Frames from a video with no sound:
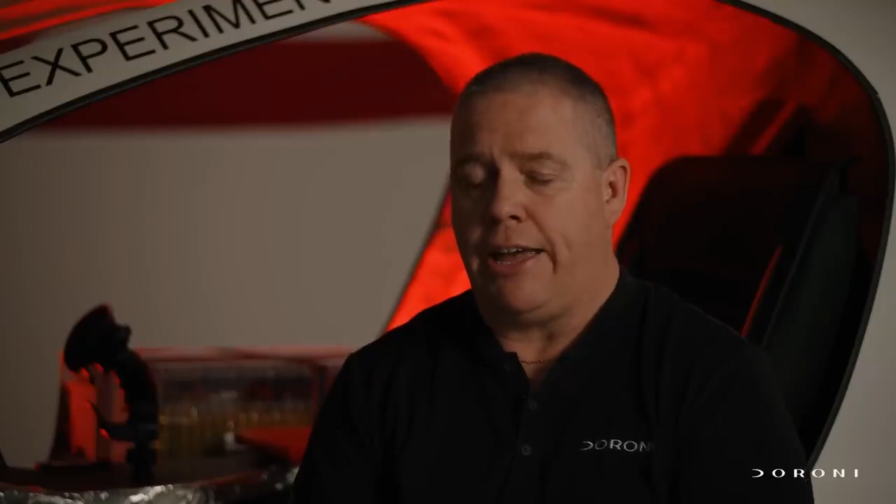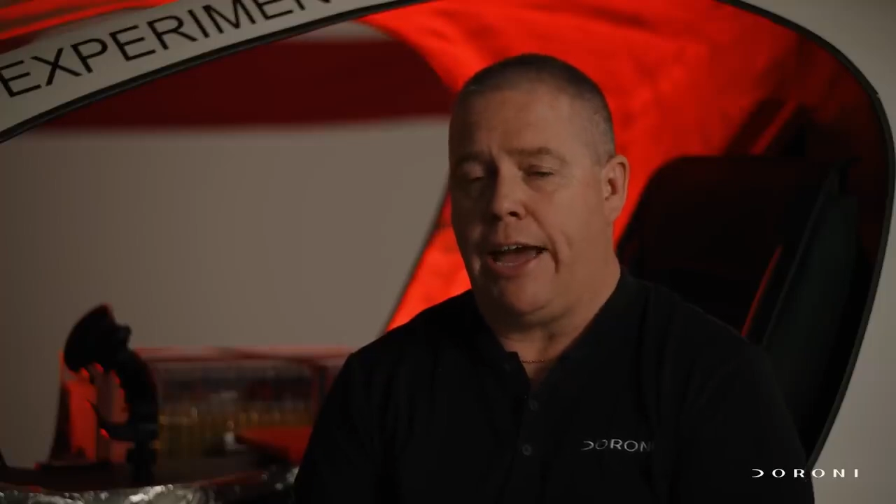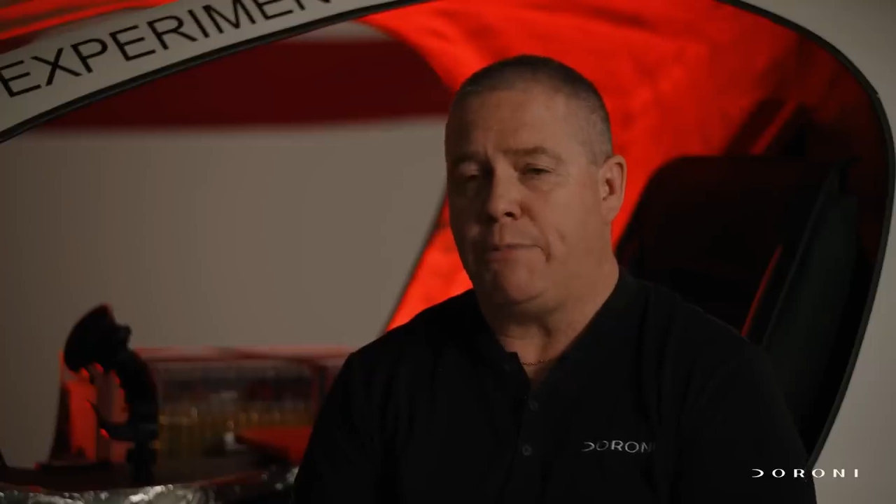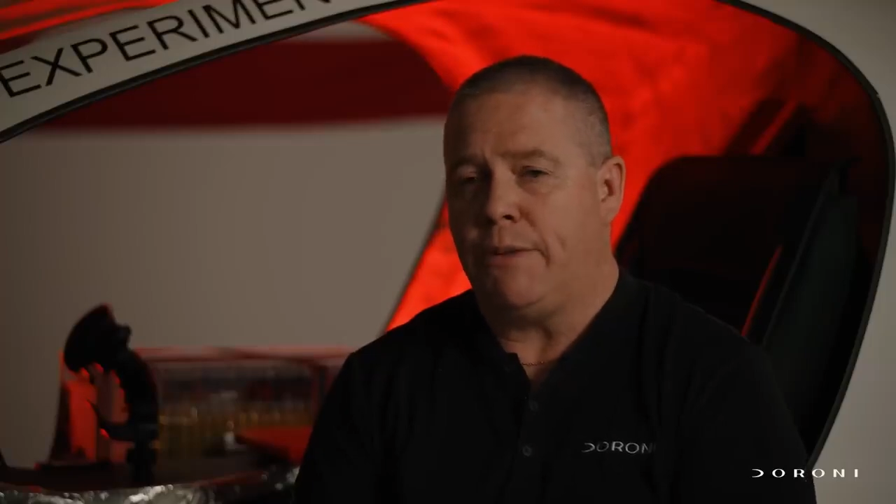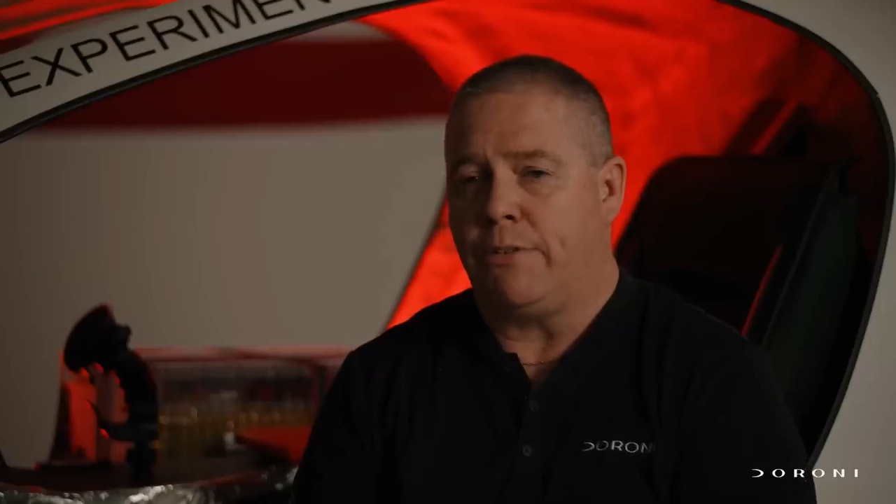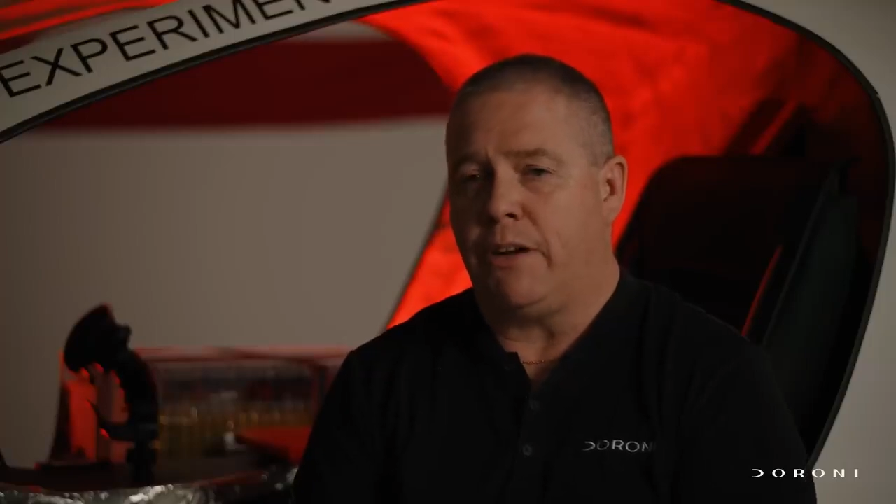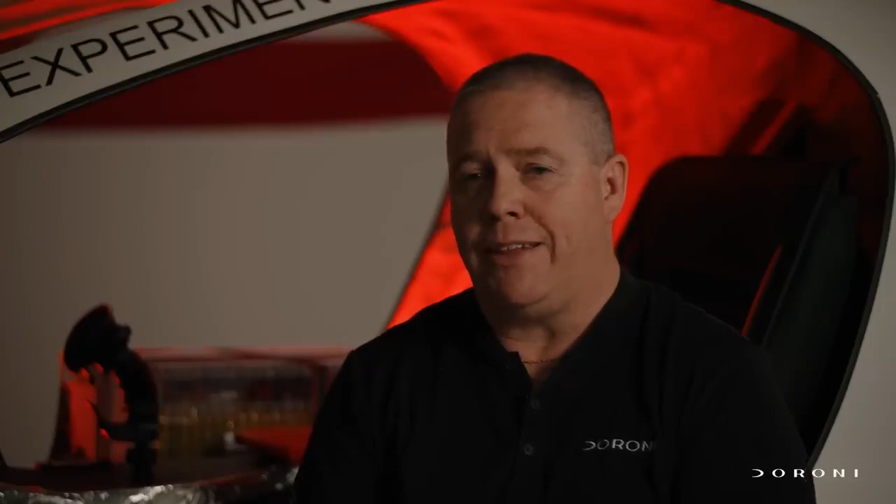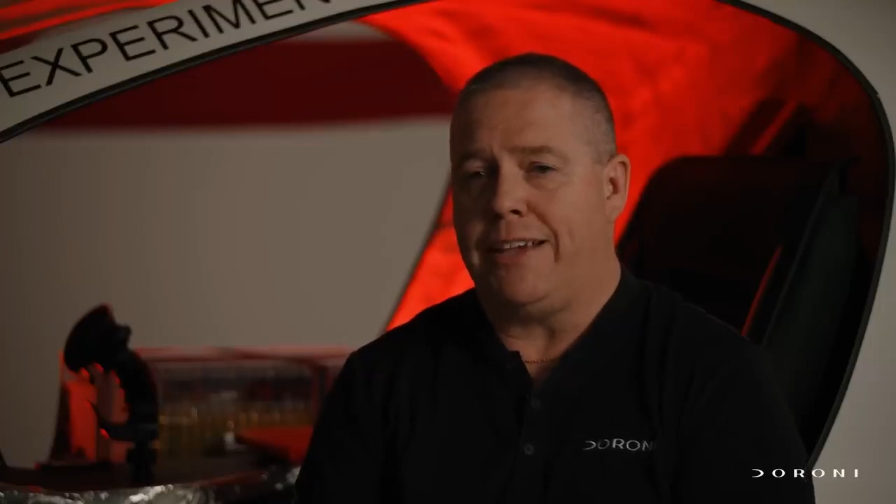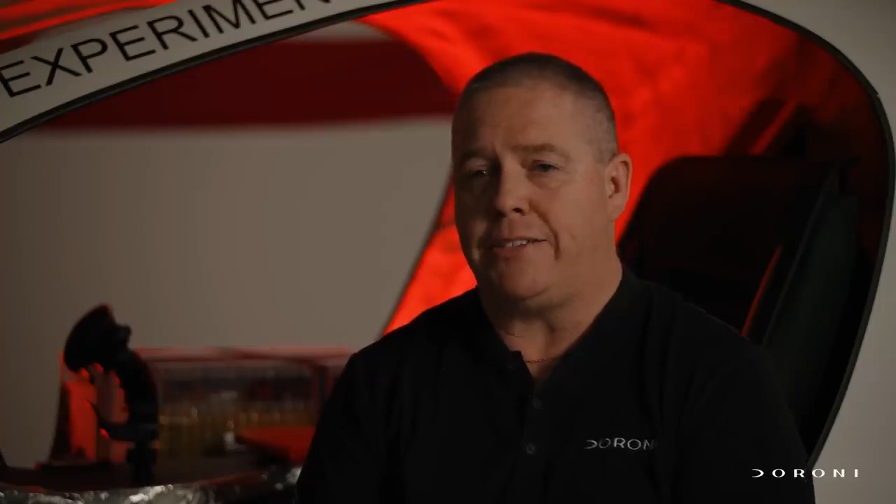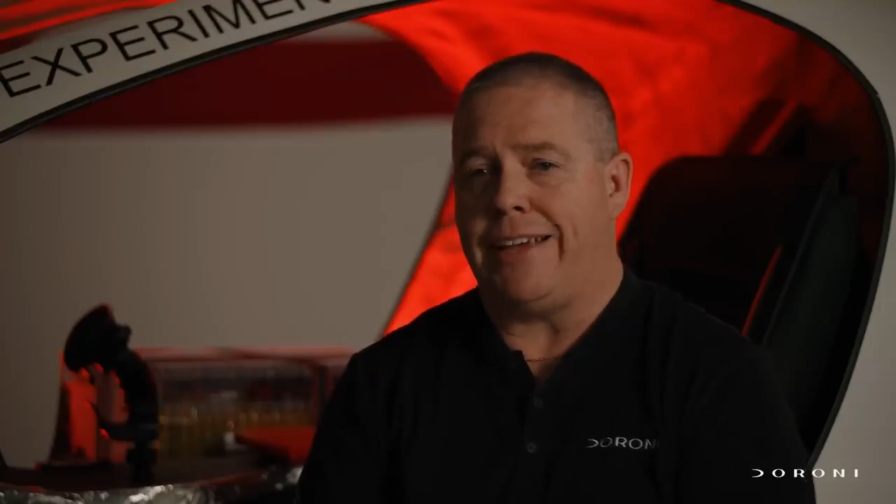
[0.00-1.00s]
captain for the
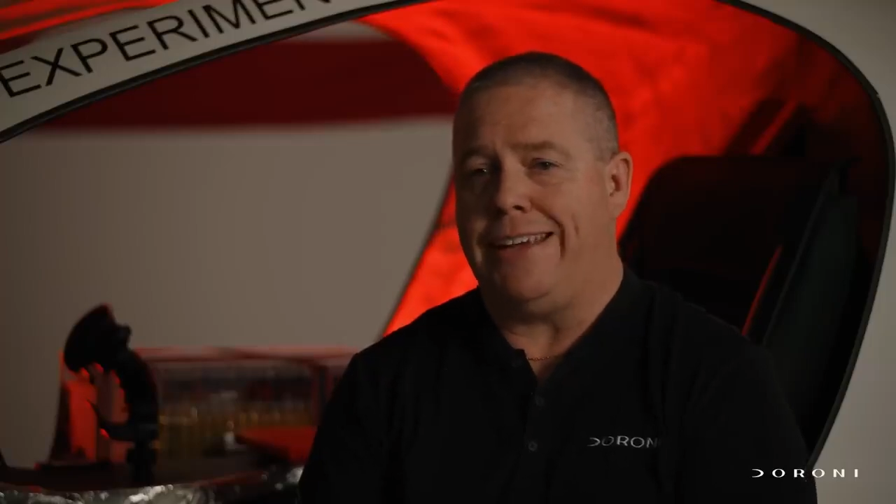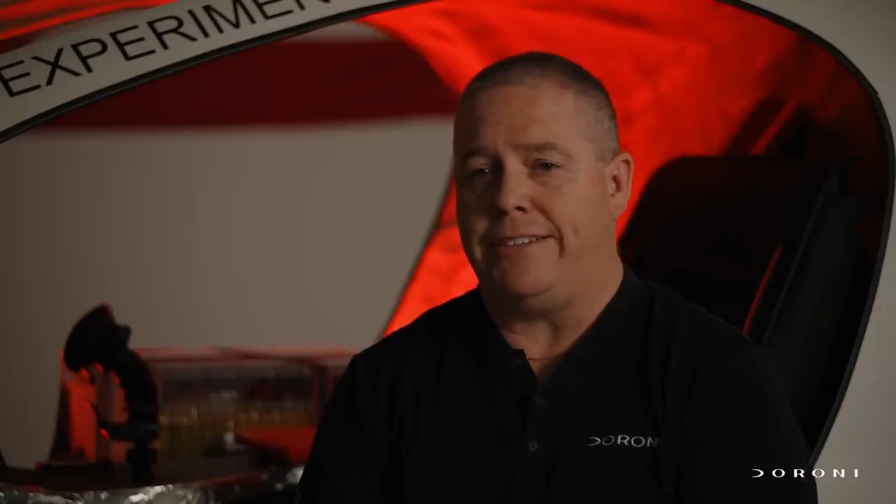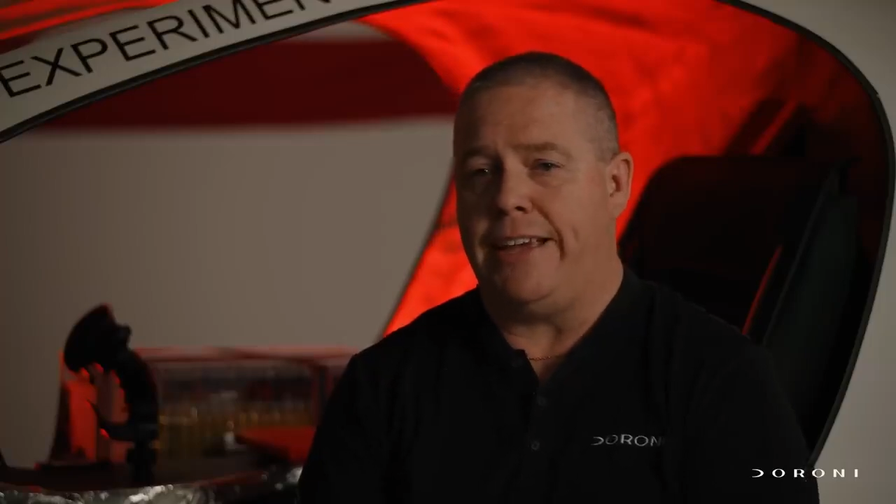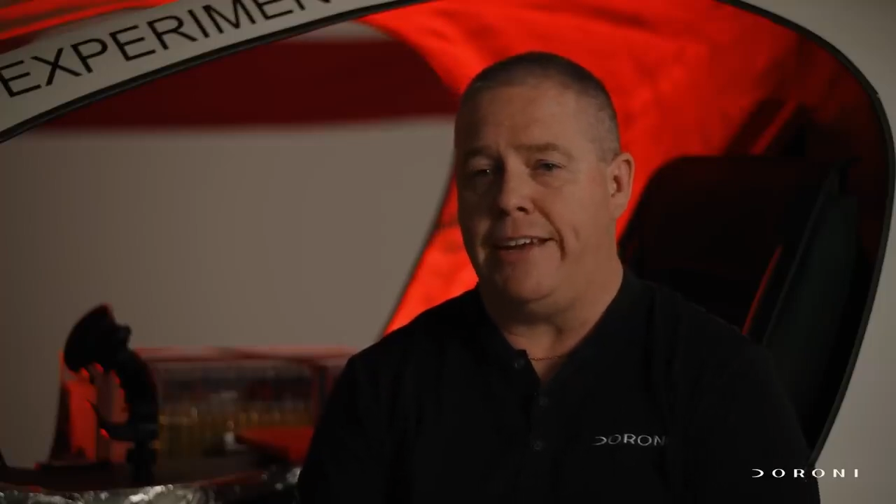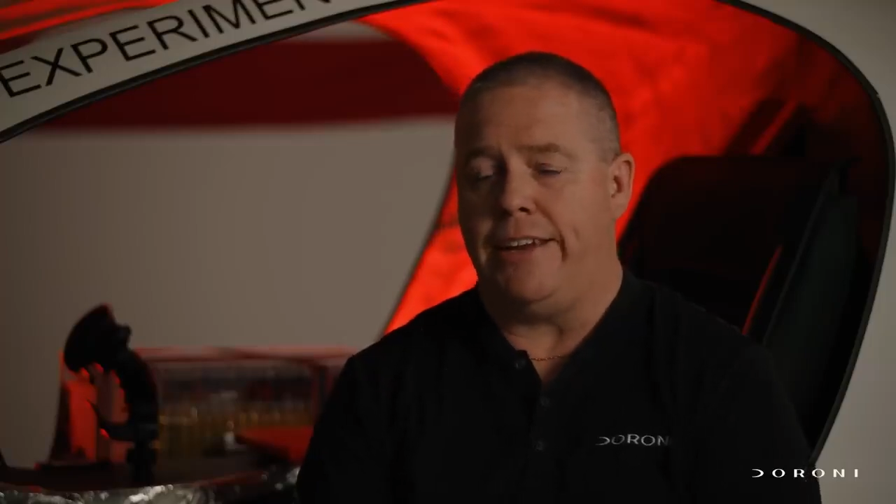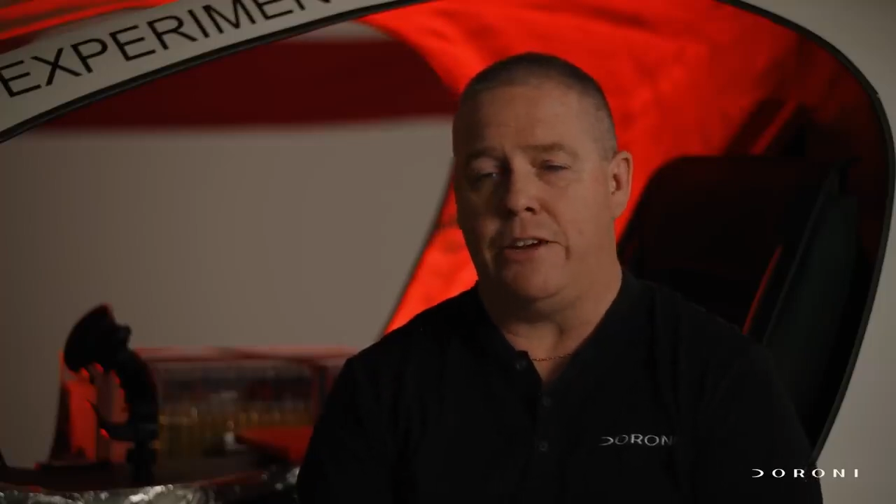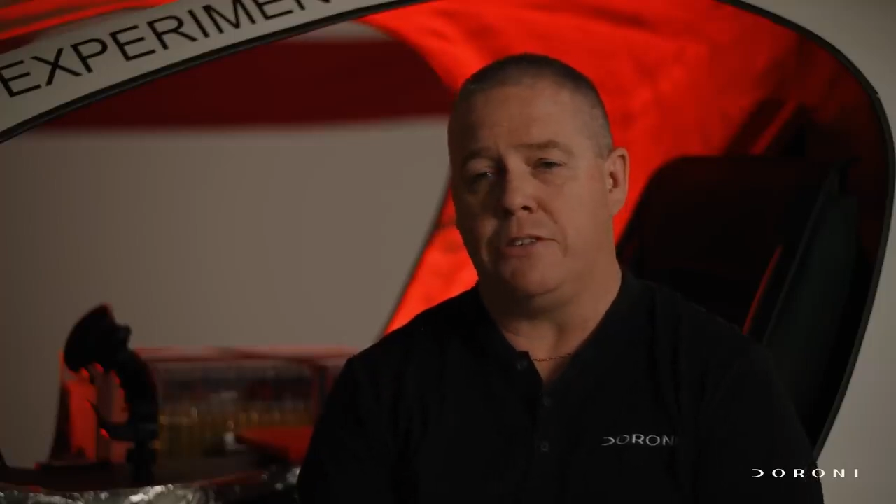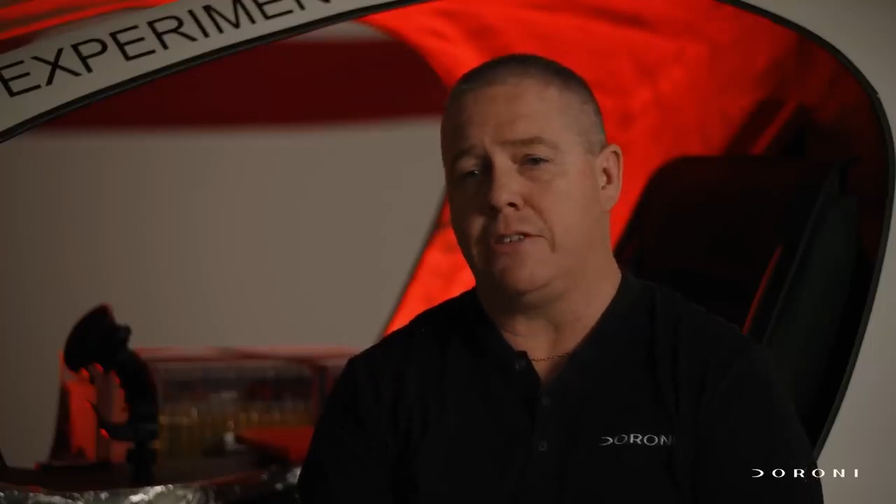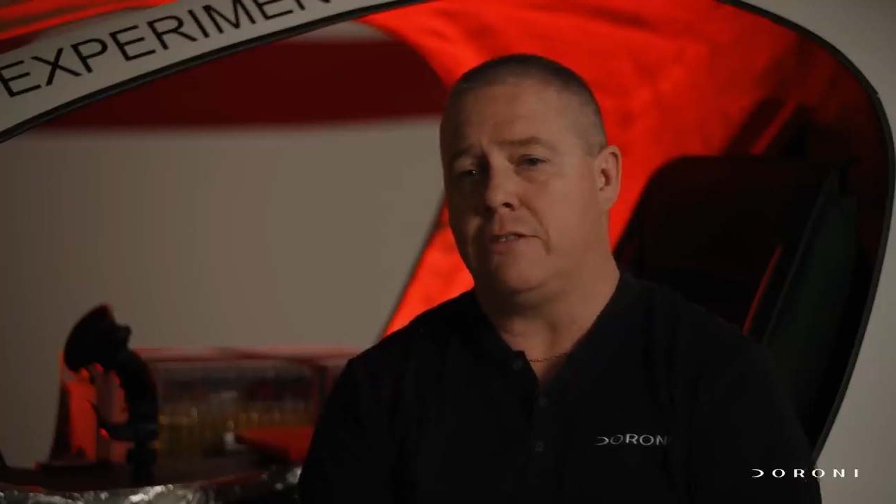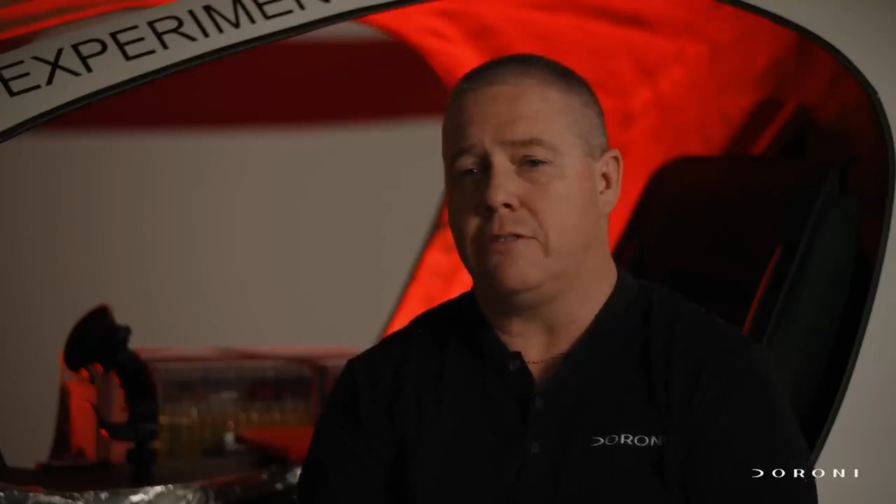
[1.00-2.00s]
last 18
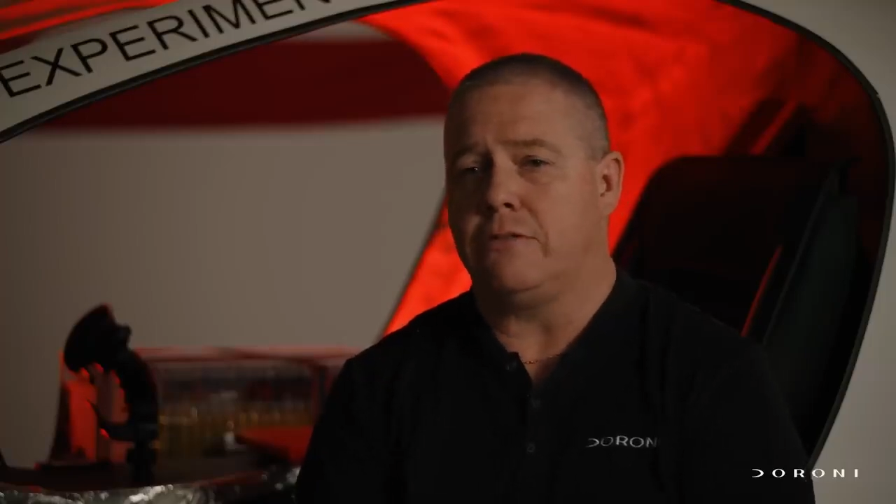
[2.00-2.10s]
years.